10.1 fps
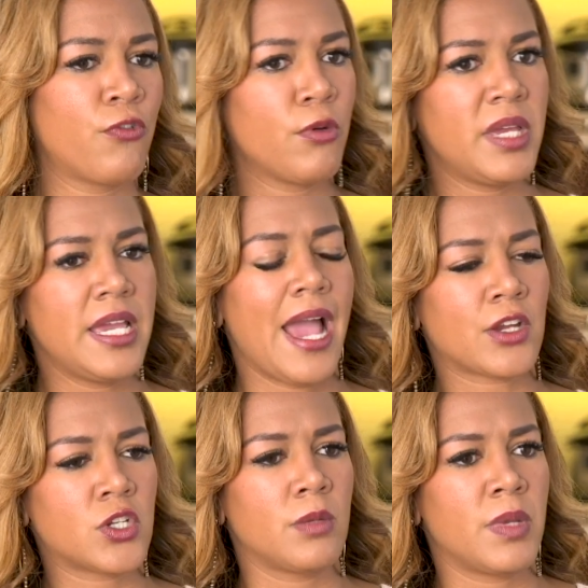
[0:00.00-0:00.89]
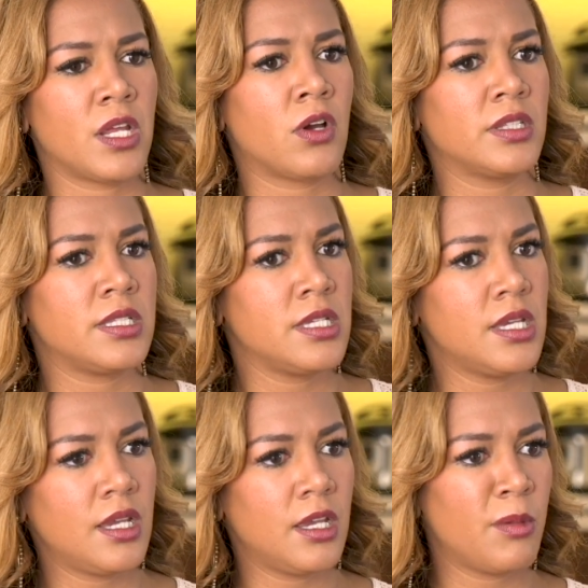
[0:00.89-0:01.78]
for me, actually being on the
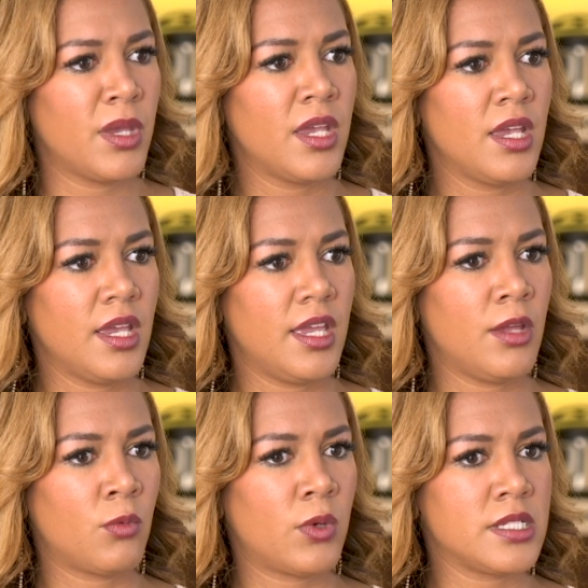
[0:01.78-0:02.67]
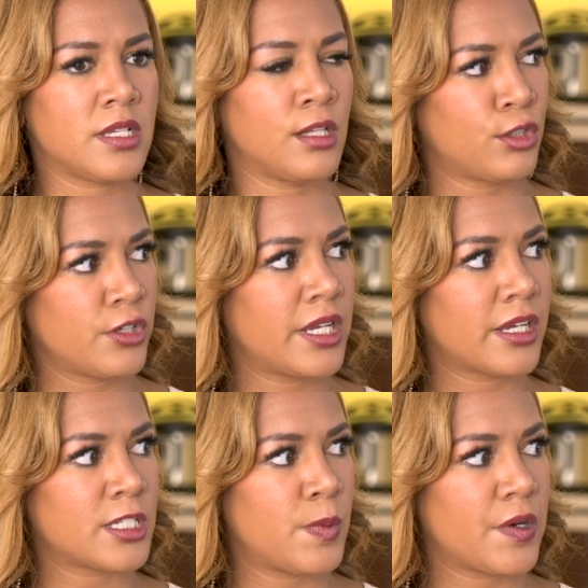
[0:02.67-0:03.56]
team, it was a learning
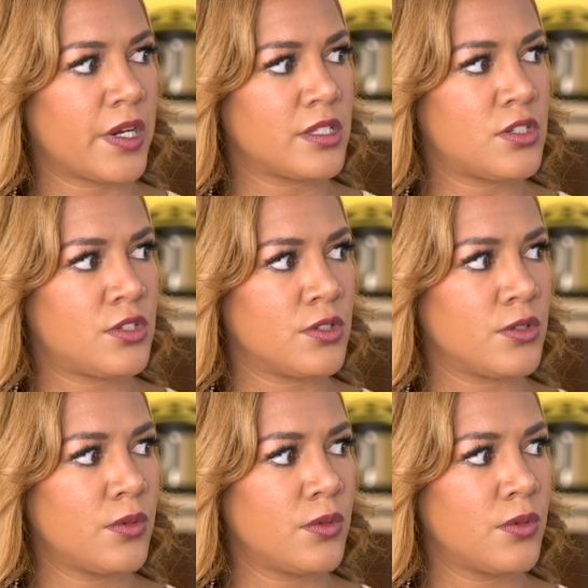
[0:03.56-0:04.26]
experience too.